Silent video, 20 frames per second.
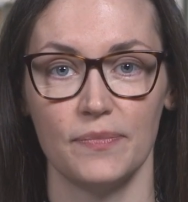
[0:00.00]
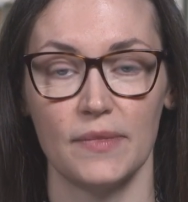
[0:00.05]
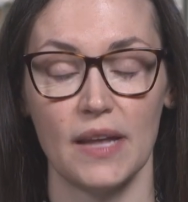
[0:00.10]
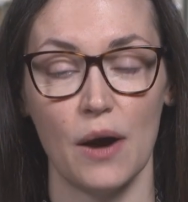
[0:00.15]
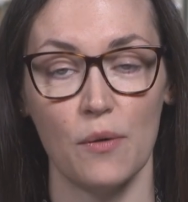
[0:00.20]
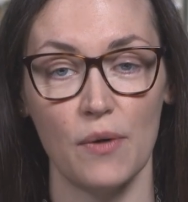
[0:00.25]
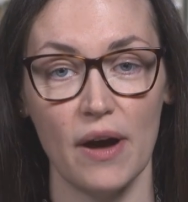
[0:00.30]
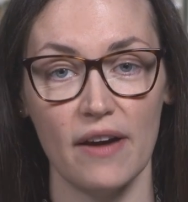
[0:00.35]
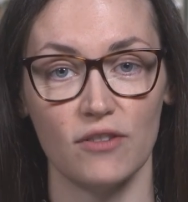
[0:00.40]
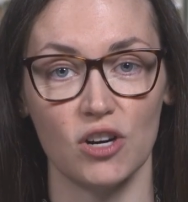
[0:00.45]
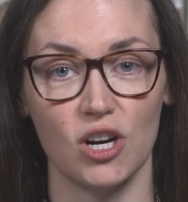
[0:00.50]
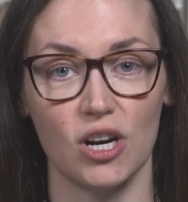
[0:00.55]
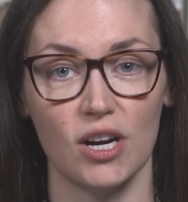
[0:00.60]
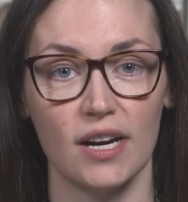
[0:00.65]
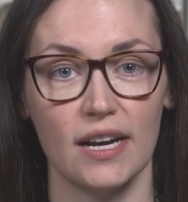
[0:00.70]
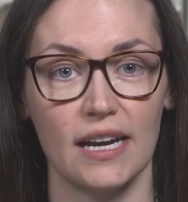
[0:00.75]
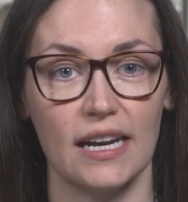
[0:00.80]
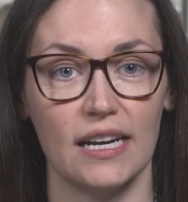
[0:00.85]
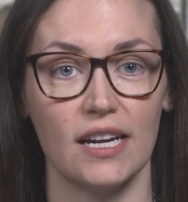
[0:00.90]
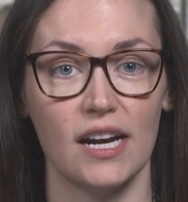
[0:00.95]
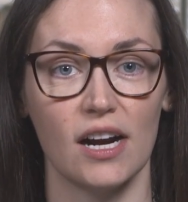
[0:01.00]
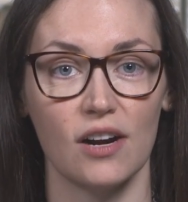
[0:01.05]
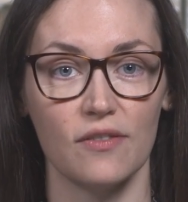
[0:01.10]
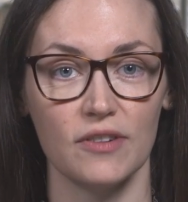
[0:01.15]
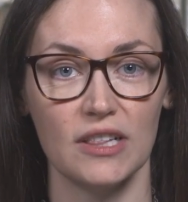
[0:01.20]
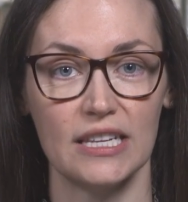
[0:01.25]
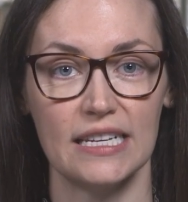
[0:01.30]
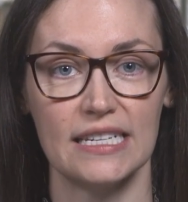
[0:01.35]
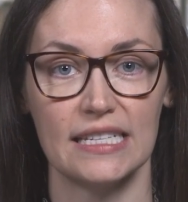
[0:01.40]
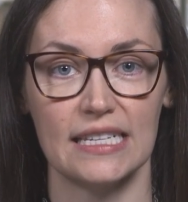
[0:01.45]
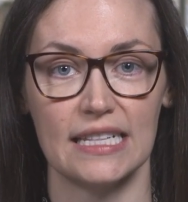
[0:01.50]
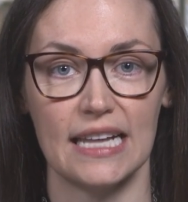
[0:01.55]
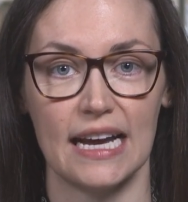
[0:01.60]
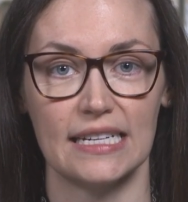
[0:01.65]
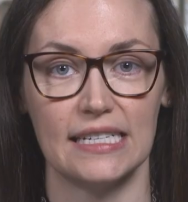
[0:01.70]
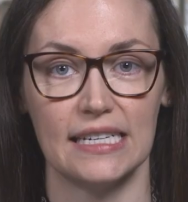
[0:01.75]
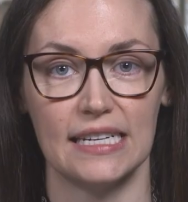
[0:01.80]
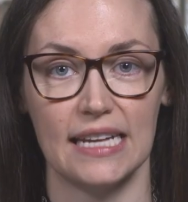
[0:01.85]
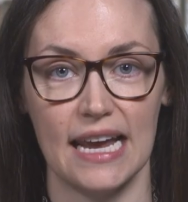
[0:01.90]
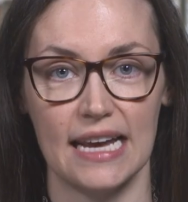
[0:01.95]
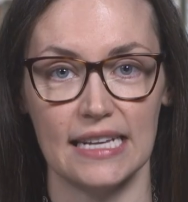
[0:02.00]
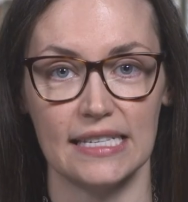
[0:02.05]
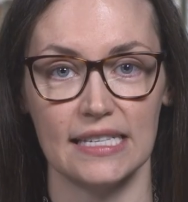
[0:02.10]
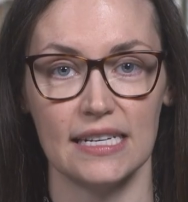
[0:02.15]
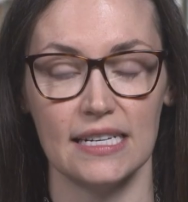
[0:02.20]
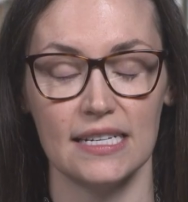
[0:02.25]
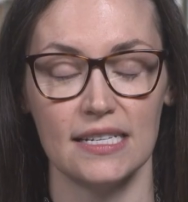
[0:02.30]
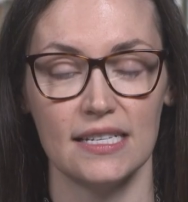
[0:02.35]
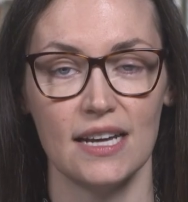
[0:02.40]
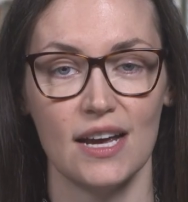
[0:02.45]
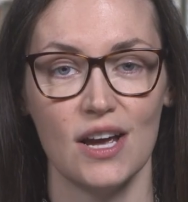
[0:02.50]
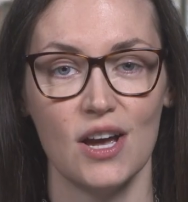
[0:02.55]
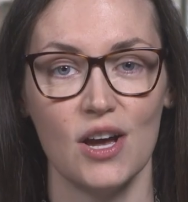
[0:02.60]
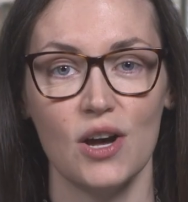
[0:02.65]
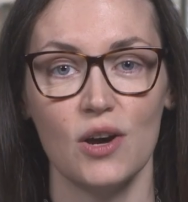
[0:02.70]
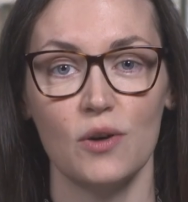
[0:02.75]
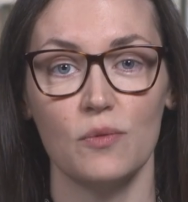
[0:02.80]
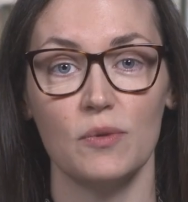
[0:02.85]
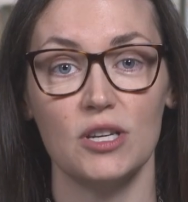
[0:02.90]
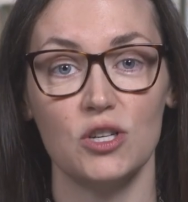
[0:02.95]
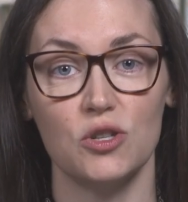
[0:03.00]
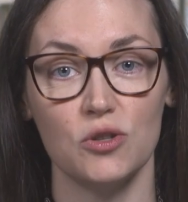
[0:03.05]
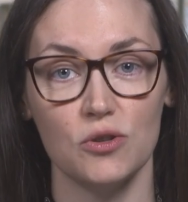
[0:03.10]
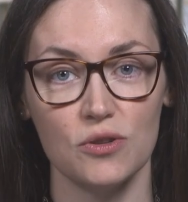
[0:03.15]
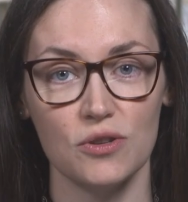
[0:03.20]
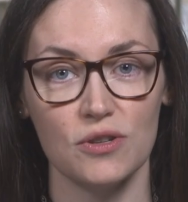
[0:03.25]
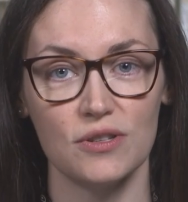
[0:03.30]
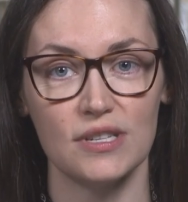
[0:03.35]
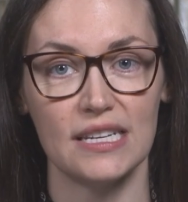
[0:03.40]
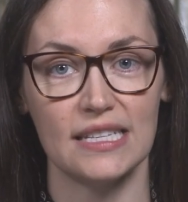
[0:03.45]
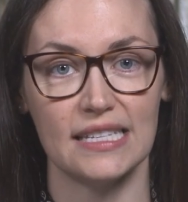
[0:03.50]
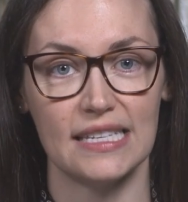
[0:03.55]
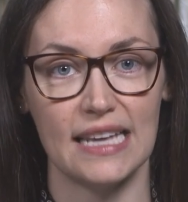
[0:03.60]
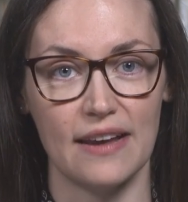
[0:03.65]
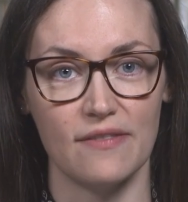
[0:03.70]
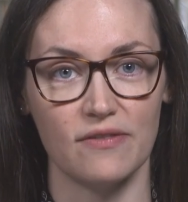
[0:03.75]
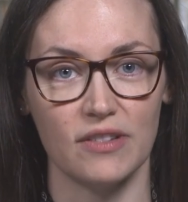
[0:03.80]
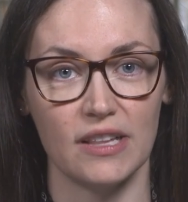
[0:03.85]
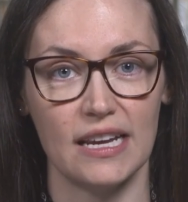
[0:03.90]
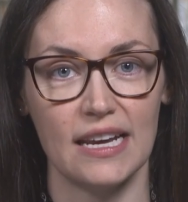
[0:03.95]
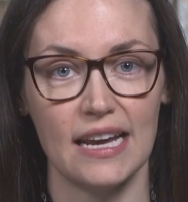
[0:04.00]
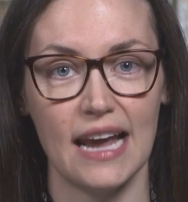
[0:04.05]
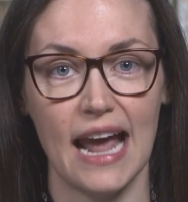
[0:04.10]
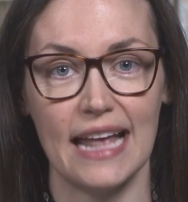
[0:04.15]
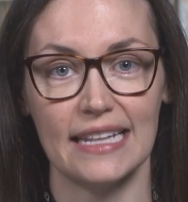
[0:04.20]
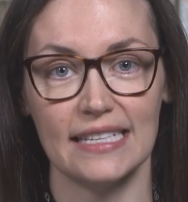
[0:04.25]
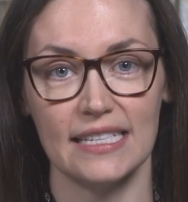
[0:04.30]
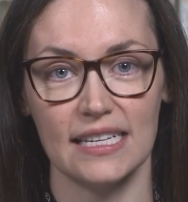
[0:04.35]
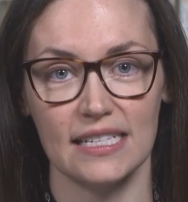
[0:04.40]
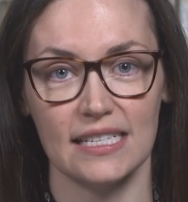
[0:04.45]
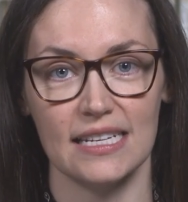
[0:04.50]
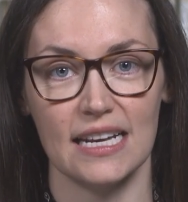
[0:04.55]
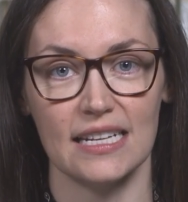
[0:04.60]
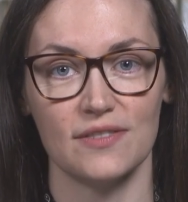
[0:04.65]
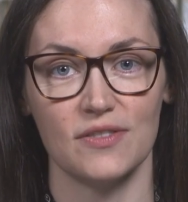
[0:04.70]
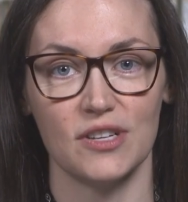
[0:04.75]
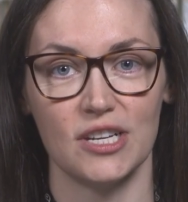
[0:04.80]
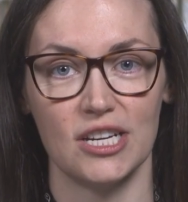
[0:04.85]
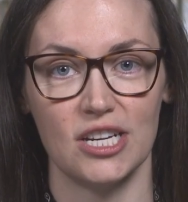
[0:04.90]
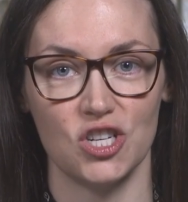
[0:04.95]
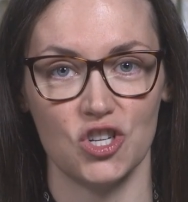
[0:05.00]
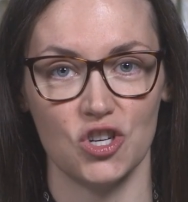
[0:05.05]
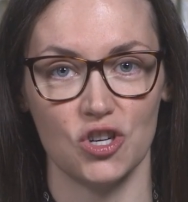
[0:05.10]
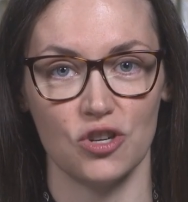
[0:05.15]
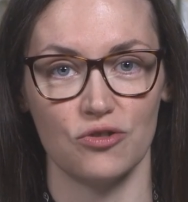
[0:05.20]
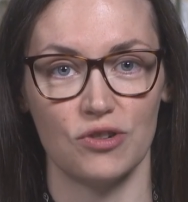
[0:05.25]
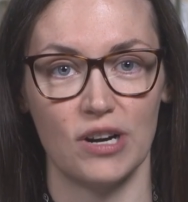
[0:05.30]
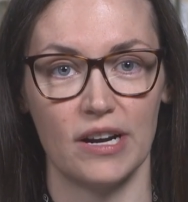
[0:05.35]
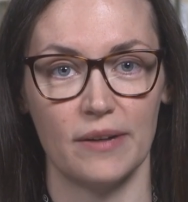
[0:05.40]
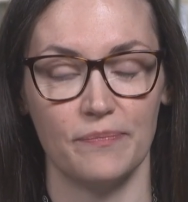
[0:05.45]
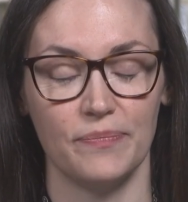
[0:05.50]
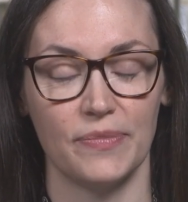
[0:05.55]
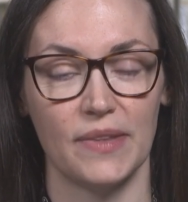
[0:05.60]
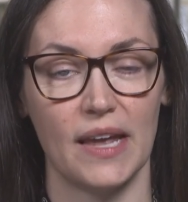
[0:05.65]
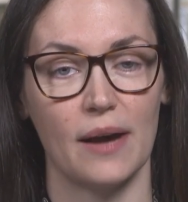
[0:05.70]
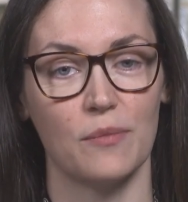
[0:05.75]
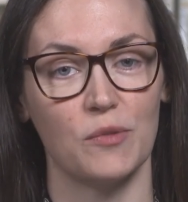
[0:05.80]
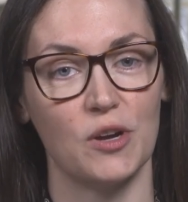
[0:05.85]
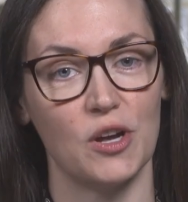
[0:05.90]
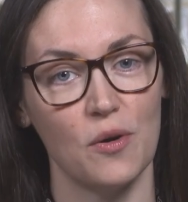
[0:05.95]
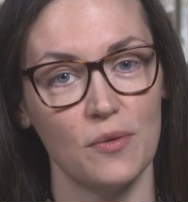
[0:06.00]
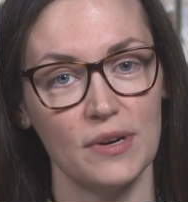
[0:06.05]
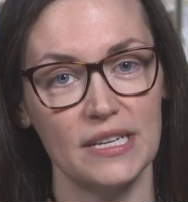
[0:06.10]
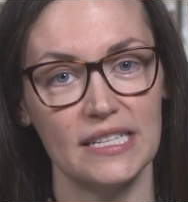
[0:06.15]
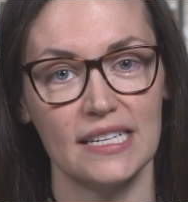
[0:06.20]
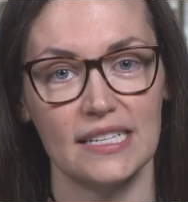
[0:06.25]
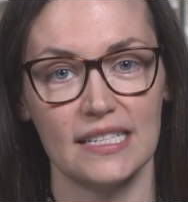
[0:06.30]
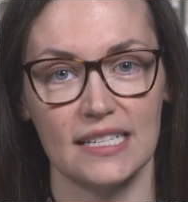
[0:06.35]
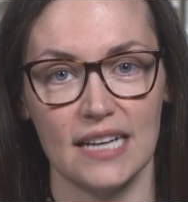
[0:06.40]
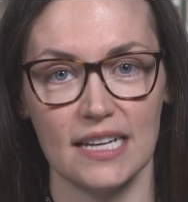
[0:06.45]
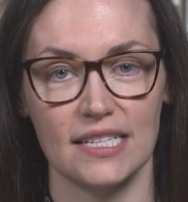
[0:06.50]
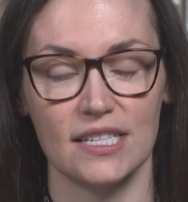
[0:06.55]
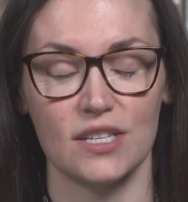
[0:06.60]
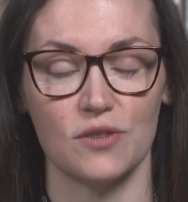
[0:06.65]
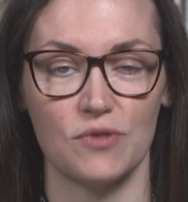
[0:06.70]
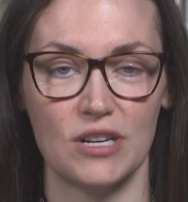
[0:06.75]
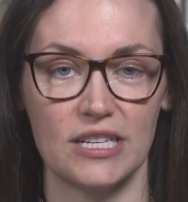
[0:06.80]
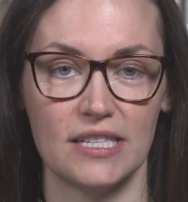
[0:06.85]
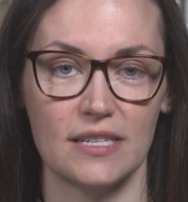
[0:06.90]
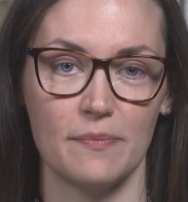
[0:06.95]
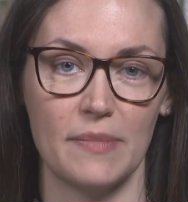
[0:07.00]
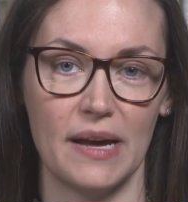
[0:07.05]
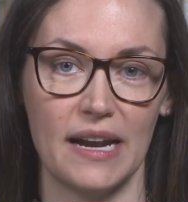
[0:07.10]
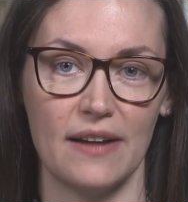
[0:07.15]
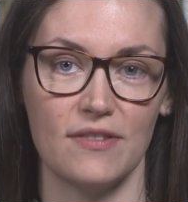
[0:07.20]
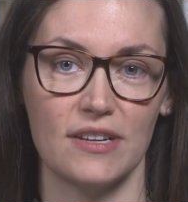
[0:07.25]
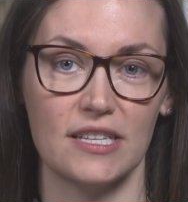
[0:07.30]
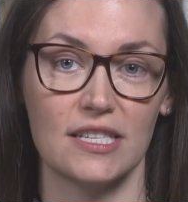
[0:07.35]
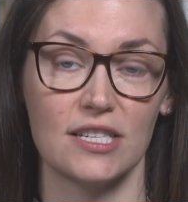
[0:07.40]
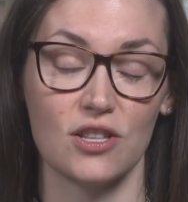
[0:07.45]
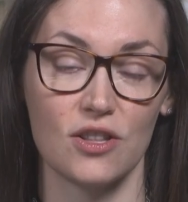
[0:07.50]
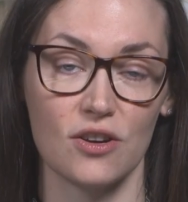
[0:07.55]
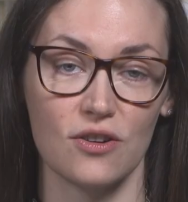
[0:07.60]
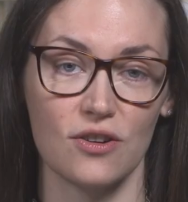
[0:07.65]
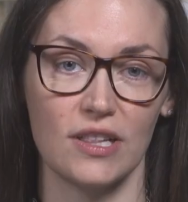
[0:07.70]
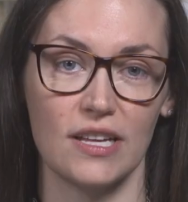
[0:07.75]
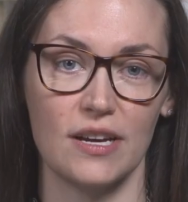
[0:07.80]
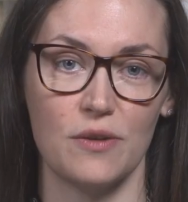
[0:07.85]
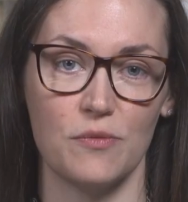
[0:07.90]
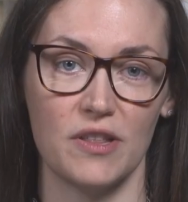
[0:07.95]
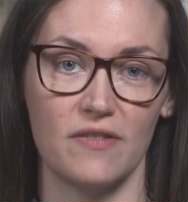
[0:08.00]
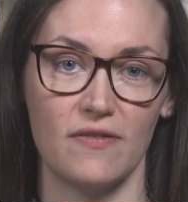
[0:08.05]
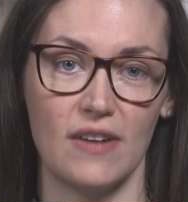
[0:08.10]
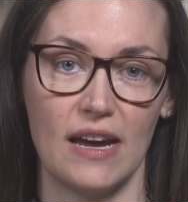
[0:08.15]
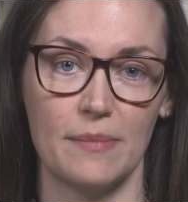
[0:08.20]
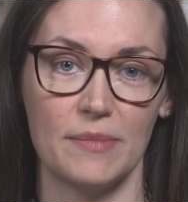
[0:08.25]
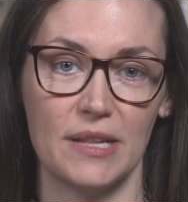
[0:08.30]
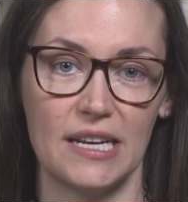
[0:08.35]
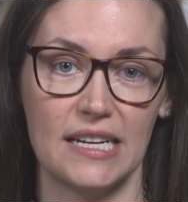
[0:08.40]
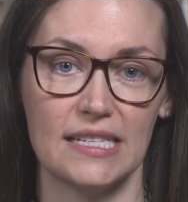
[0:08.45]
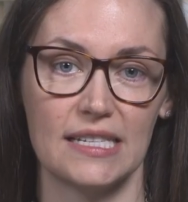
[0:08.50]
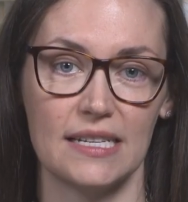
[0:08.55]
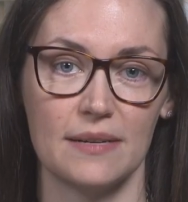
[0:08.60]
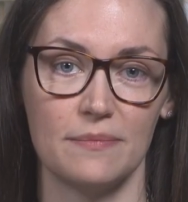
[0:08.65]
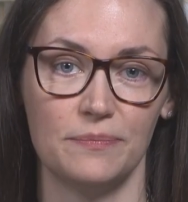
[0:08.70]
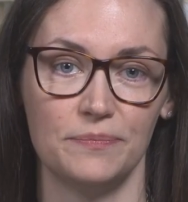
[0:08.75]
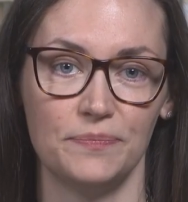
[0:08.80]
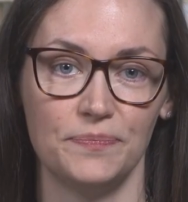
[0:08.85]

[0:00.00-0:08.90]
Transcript: However, in carefully selected cases, we do use it safely and successfully in children, and we always discuss the risks and benefits thoroughly with families.